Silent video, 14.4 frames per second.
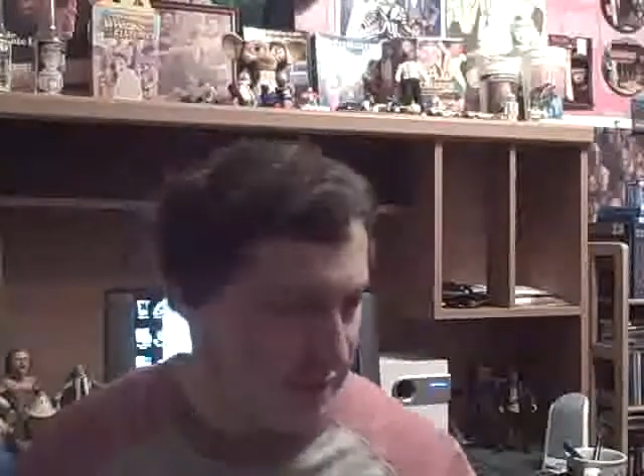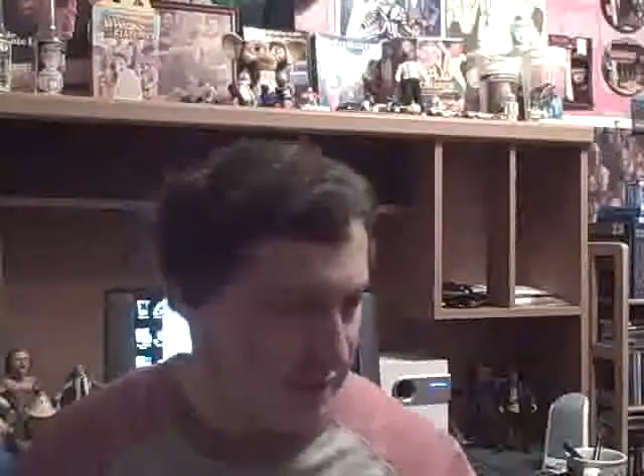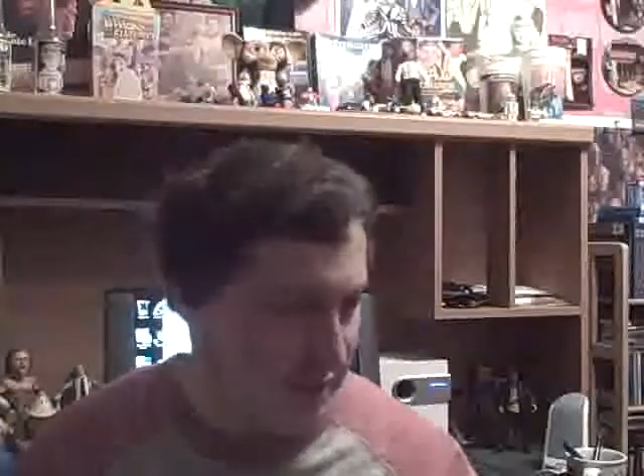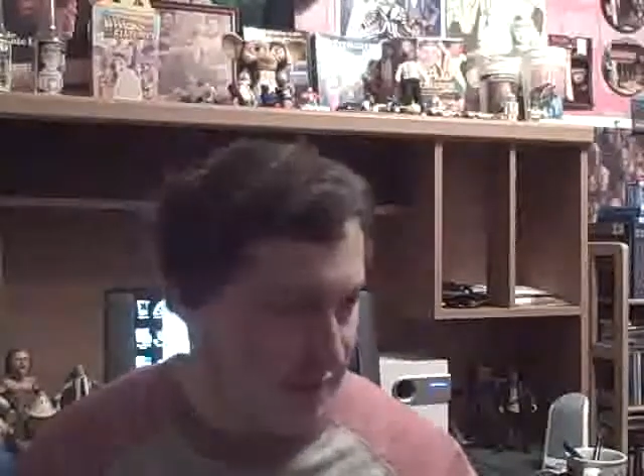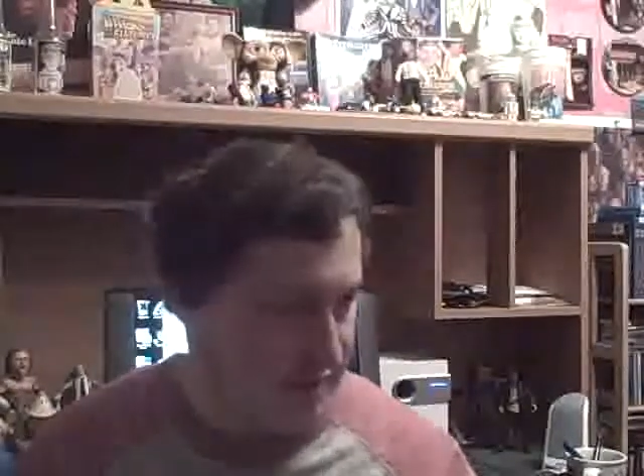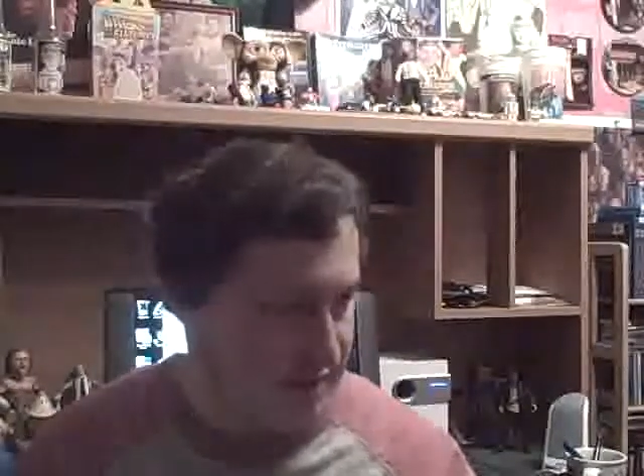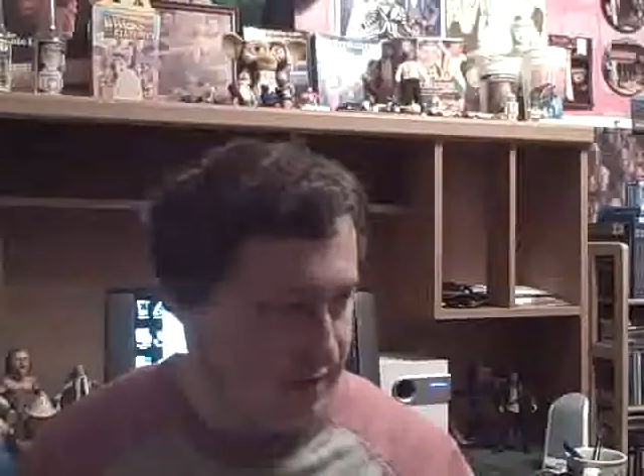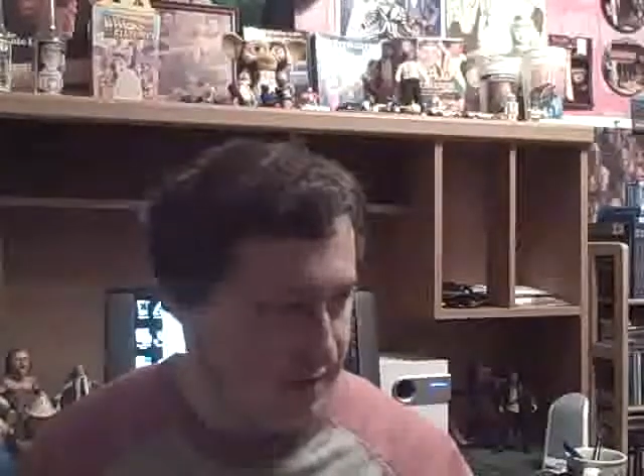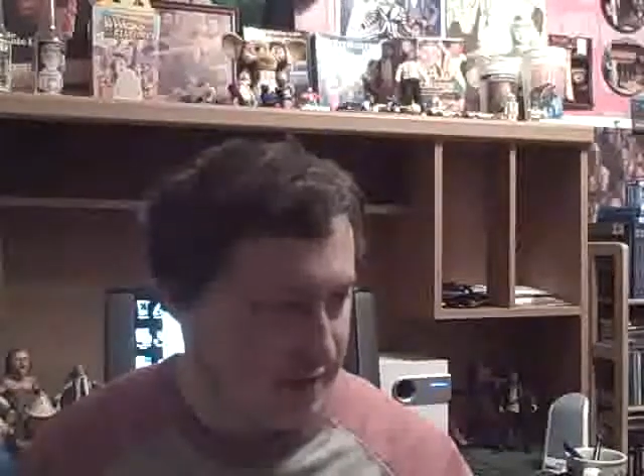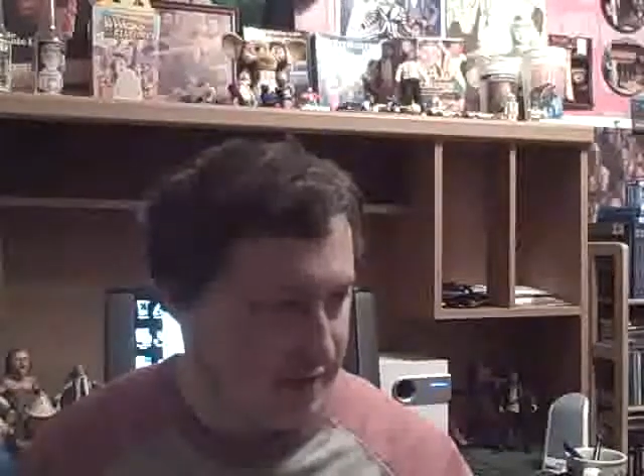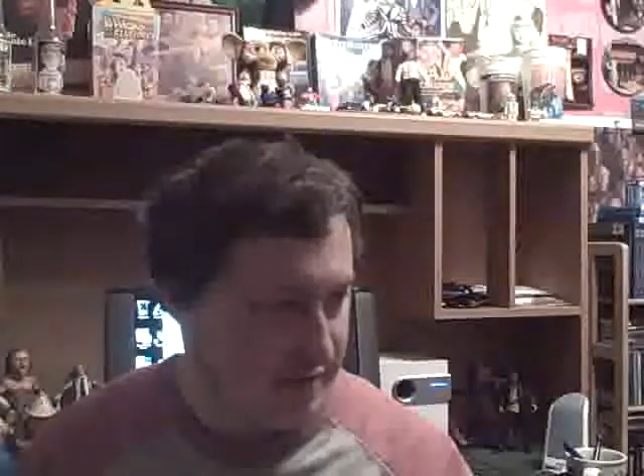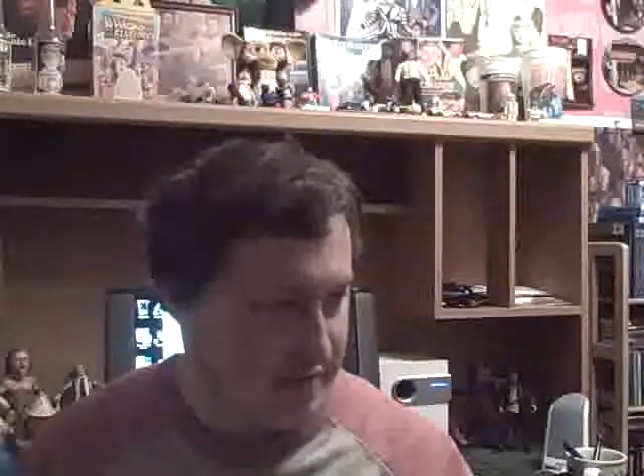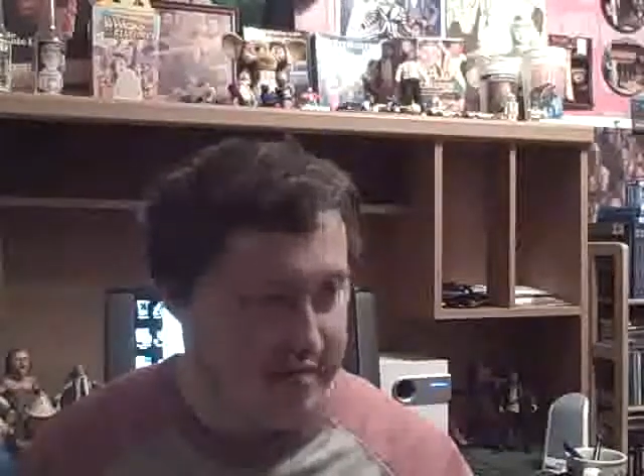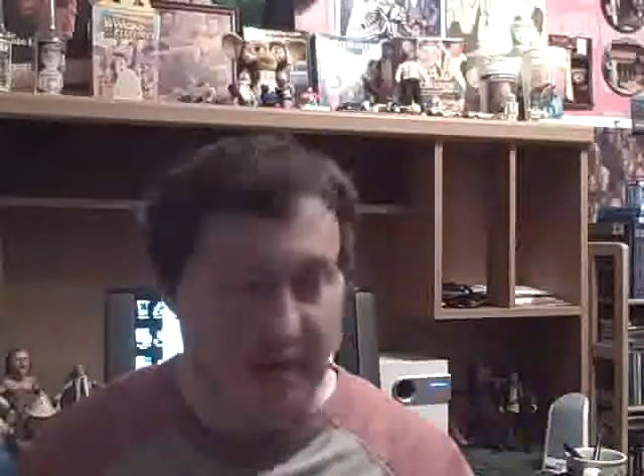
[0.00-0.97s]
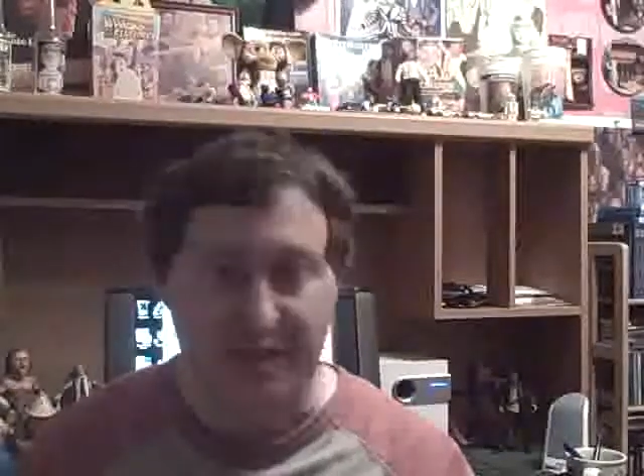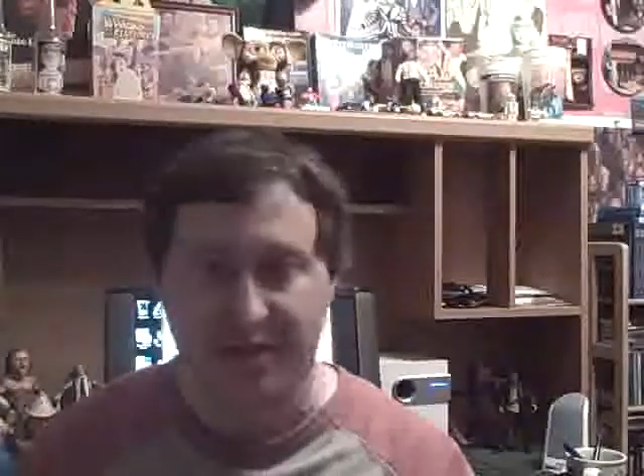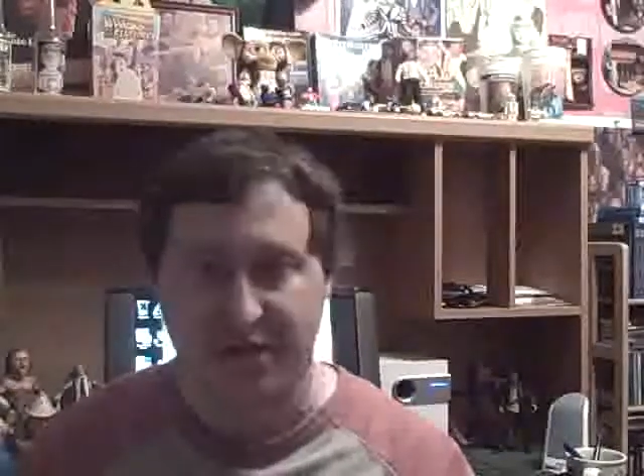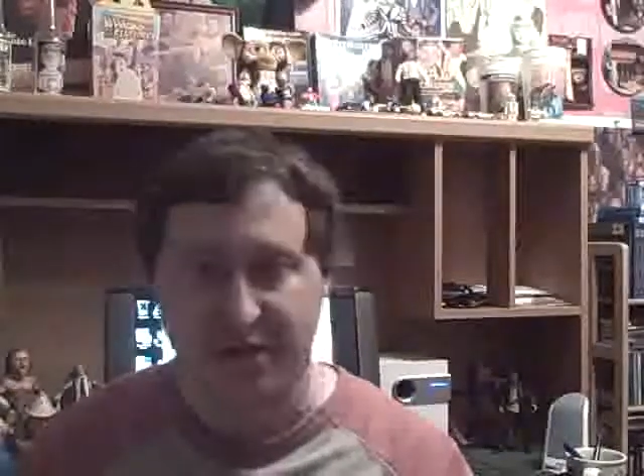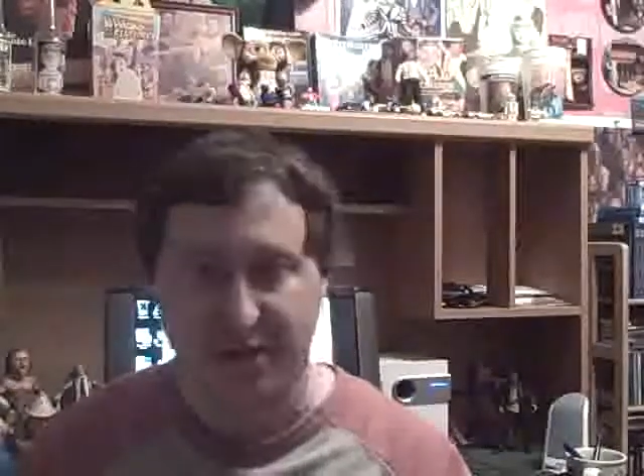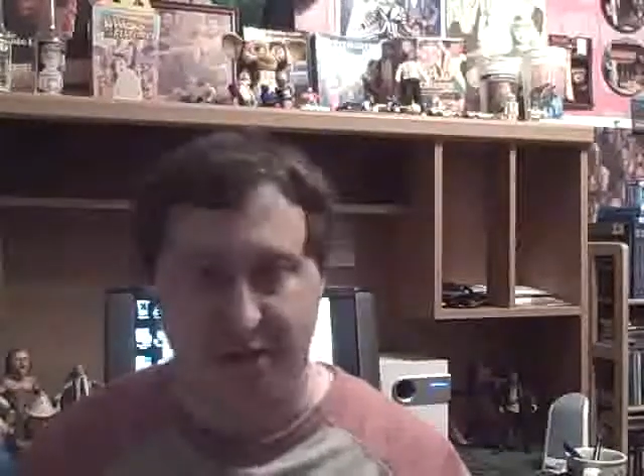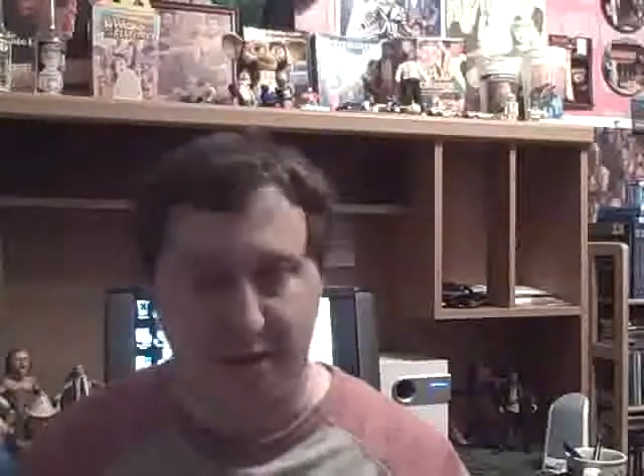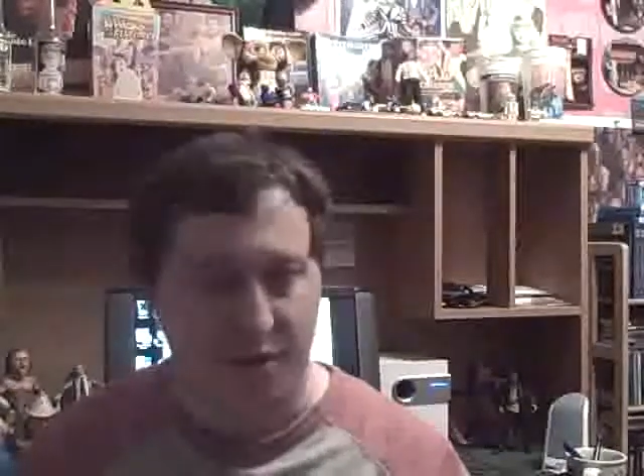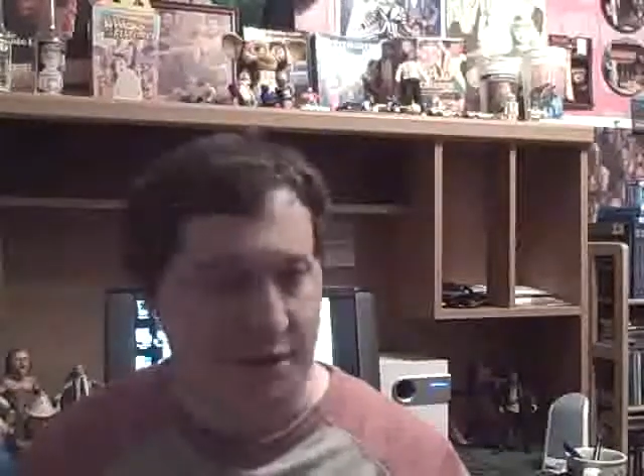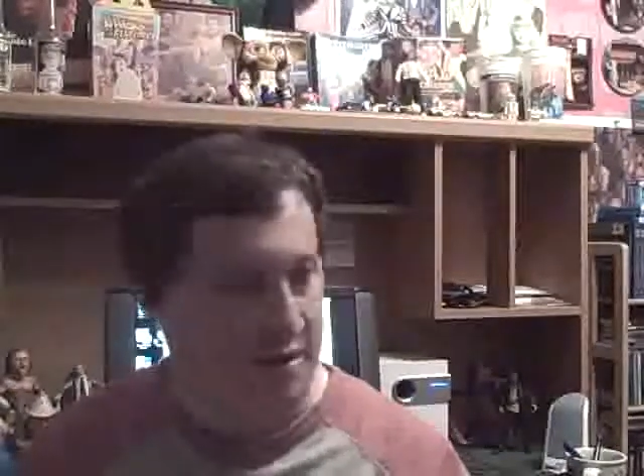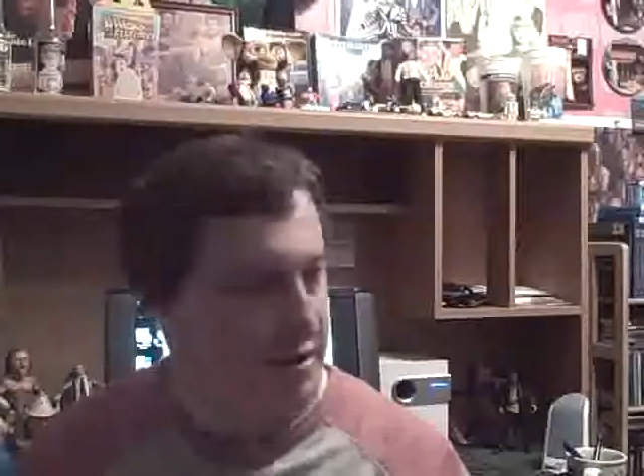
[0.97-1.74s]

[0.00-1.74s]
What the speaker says: and San Diego.